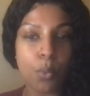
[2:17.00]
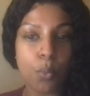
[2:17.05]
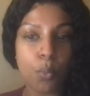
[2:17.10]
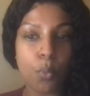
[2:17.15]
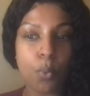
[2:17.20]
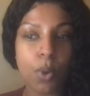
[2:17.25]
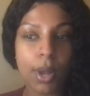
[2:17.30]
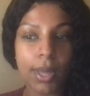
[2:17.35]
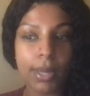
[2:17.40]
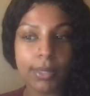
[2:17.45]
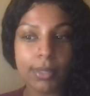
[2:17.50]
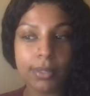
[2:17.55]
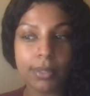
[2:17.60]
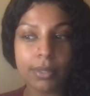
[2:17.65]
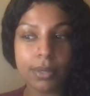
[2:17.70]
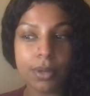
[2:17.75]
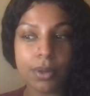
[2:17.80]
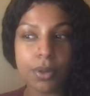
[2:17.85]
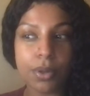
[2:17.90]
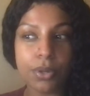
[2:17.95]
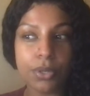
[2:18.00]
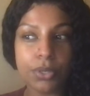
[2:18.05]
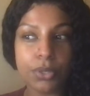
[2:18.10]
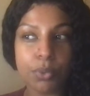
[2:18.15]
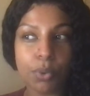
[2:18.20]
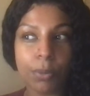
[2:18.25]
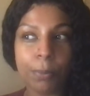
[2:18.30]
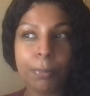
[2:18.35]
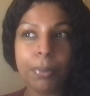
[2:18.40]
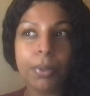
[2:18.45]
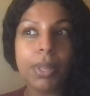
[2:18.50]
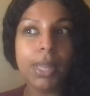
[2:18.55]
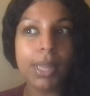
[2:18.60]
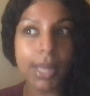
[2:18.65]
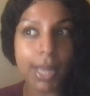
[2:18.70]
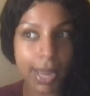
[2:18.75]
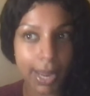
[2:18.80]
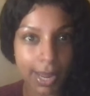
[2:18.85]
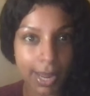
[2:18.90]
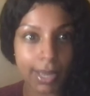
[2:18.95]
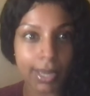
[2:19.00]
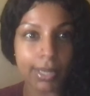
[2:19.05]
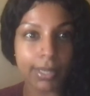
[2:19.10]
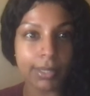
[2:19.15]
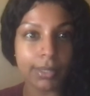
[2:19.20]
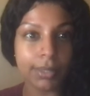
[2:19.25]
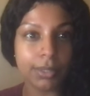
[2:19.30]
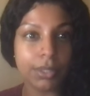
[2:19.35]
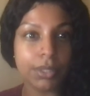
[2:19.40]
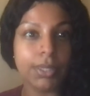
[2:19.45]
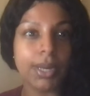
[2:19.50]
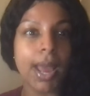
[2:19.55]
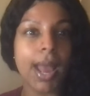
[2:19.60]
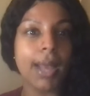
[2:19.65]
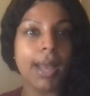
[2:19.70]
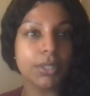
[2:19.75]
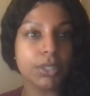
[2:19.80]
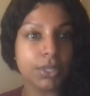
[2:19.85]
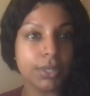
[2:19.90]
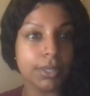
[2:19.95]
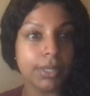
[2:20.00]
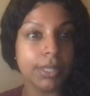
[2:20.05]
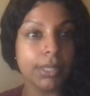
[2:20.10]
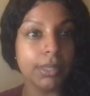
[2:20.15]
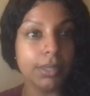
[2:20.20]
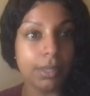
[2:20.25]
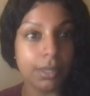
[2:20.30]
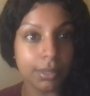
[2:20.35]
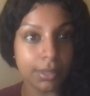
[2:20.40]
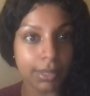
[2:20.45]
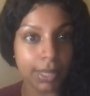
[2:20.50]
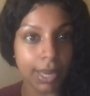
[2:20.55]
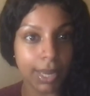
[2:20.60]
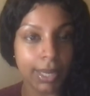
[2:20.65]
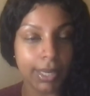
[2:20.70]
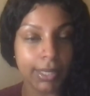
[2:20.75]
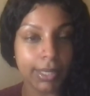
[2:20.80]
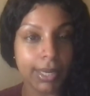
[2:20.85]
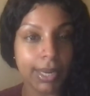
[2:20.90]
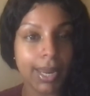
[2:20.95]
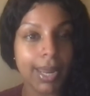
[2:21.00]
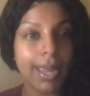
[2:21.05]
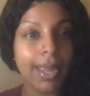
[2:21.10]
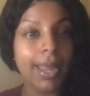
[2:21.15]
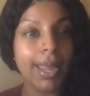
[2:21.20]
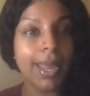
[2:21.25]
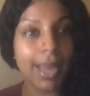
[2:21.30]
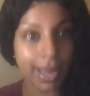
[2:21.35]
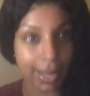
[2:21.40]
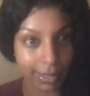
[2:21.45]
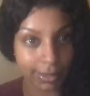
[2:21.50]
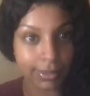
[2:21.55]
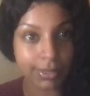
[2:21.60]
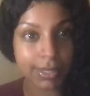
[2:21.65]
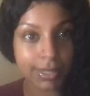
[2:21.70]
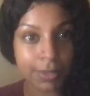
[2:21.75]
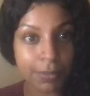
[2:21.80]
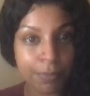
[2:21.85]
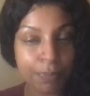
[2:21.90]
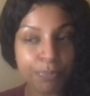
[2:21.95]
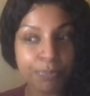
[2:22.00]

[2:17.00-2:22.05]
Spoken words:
what your plan could actually look like, and